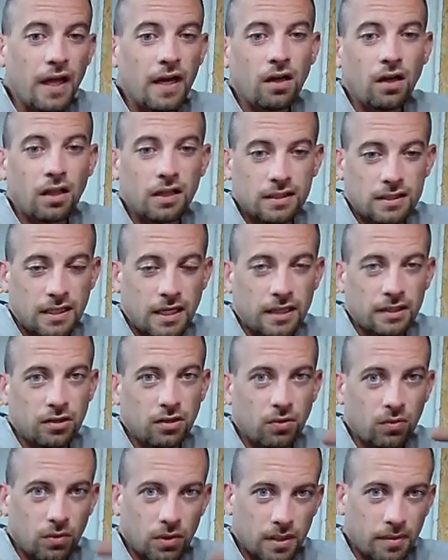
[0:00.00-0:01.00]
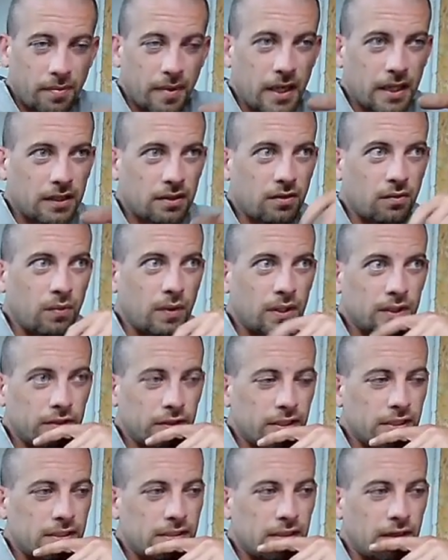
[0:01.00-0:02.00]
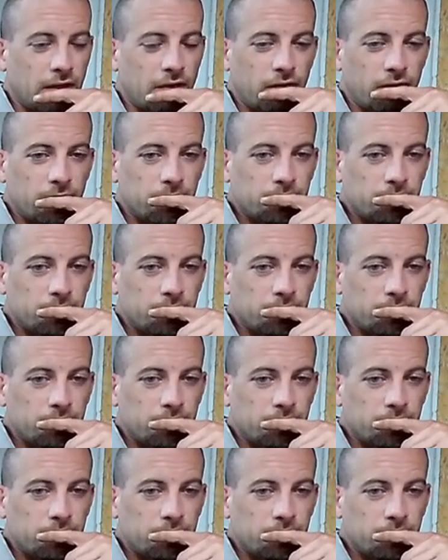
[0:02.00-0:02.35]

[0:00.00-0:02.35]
all aside, though, we'll get back to the welder itself.